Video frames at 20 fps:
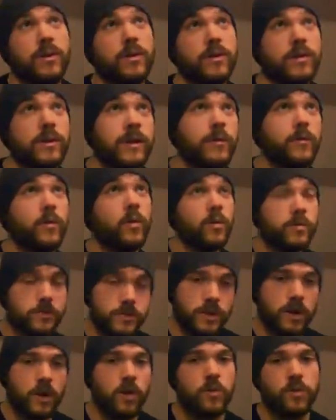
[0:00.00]
on. It
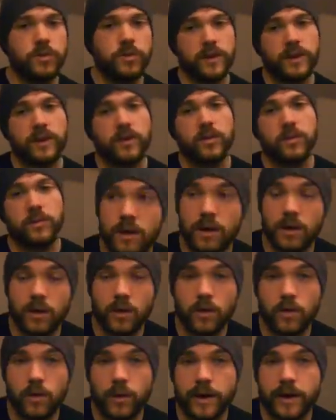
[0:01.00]
warms the whole thing up a
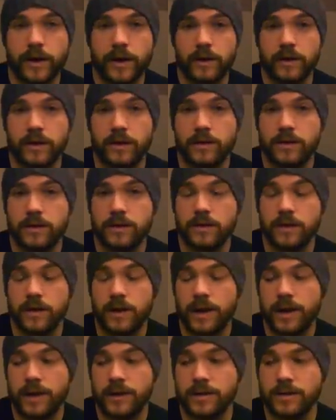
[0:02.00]
lot quicker,
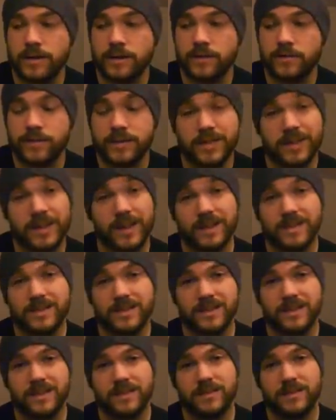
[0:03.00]
and obviously
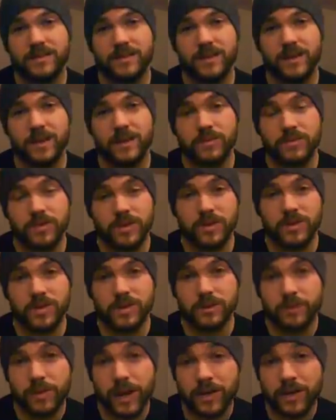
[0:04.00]
it's, you know,
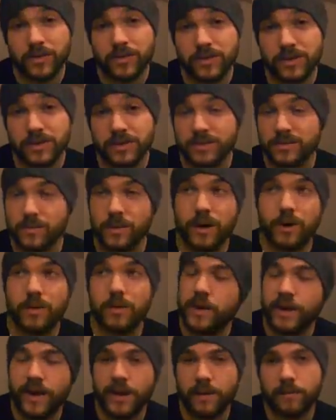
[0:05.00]
charging the batteries as well.
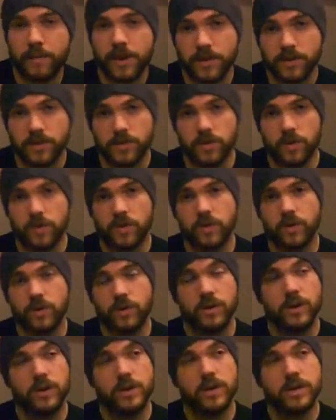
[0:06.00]
But yeah, make sure,
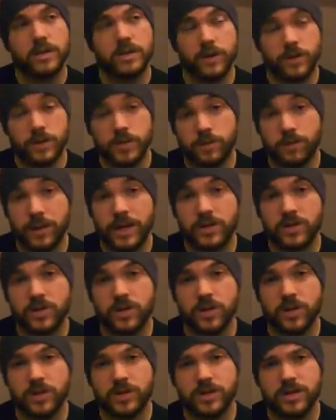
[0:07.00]
so a split
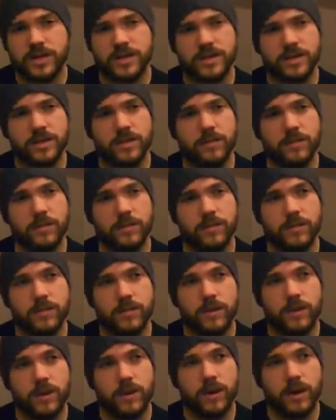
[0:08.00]
charge system,
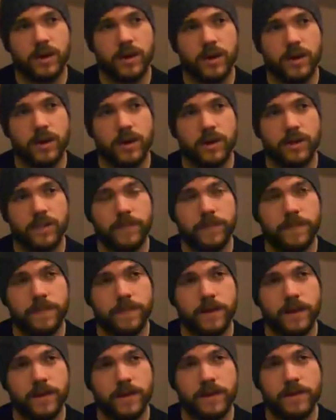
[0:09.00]

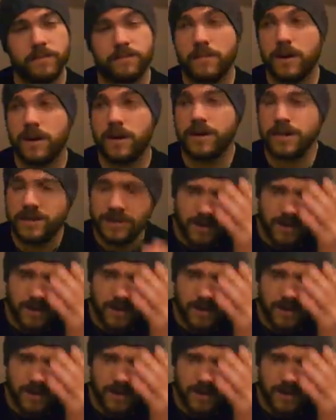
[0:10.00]
I think mine is